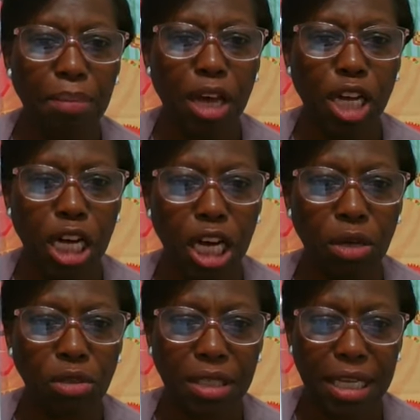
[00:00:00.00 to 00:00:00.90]

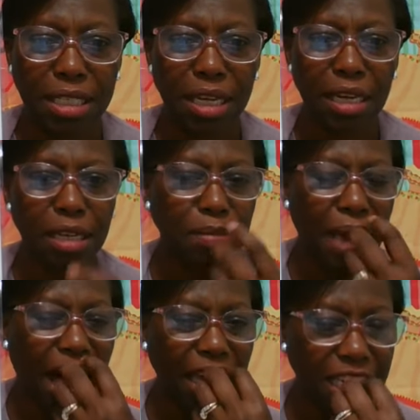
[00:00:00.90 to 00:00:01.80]
Perros. The tongue is
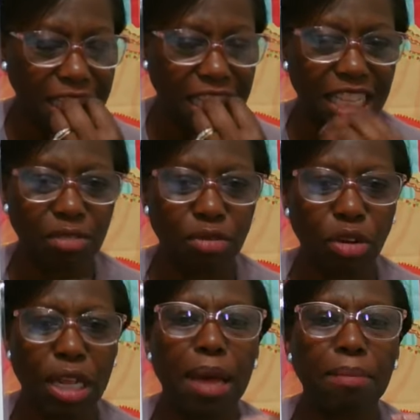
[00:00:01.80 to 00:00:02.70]
behind your teeth and you roll it.